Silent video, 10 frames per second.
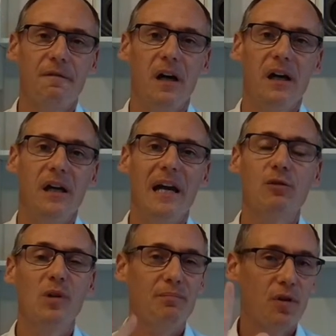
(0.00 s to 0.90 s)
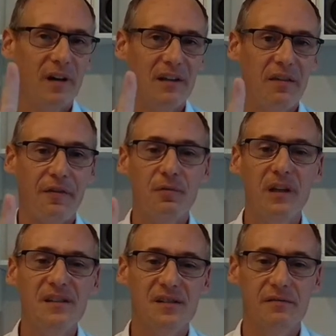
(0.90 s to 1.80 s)
And we provide
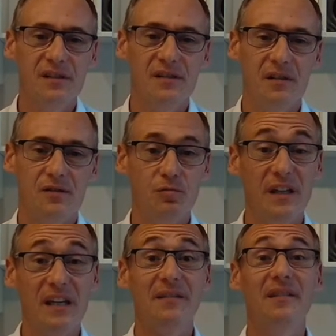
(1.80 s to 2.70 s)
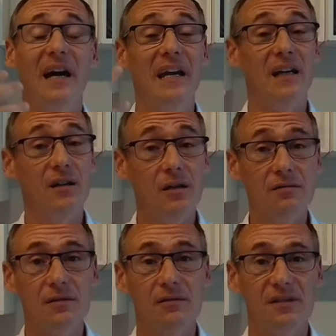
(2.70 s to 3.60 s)
three services. We can
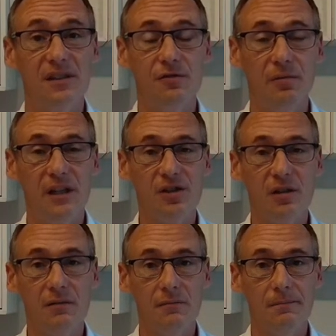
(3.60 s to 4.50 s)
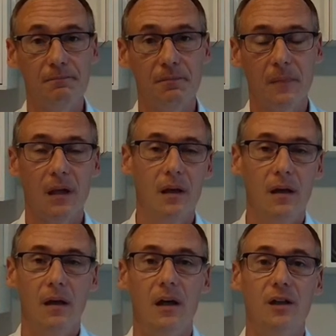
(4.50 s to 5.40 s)
diagnose a situation
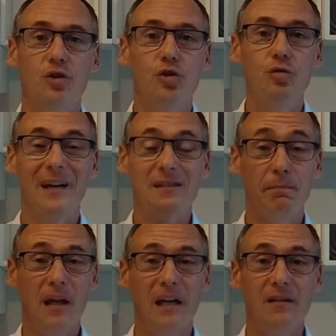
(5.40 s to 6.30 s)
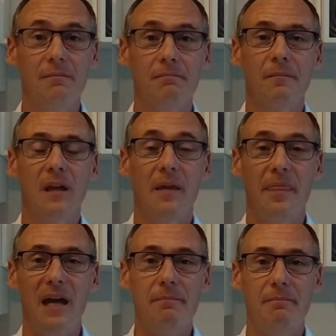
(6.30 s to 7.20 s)
to explain
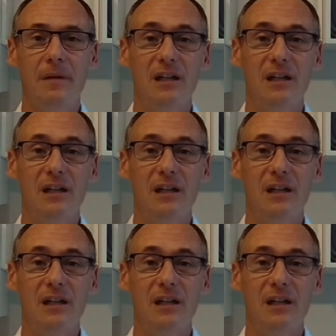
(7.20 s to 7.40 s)
them